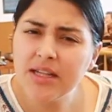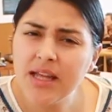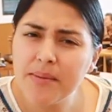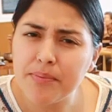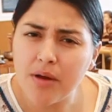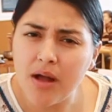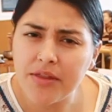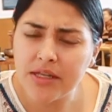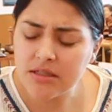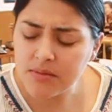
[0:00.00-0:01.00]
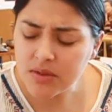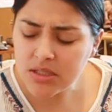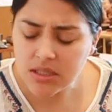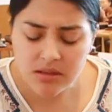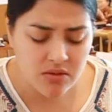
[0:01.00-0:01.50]
light broth. It's
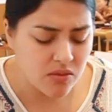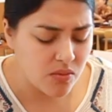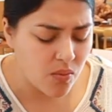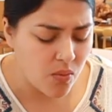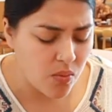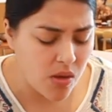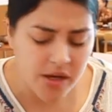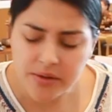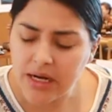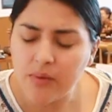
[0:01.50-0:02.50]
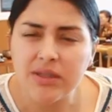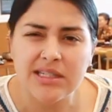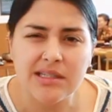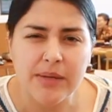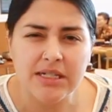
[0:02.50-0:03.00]
almost a little watery. I was
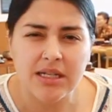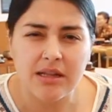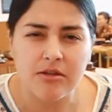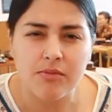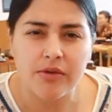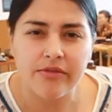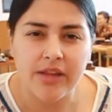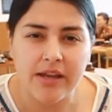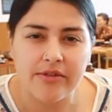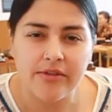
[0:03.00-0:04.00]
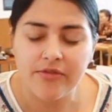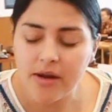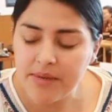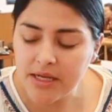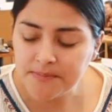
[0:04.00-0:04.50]
expecting a little more flavor
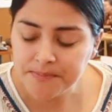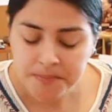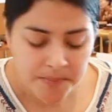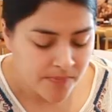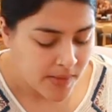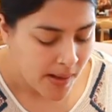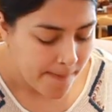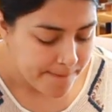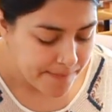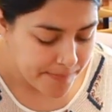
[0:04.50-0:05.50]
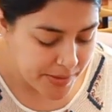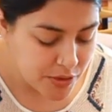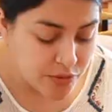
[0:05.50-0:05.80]
from it, but you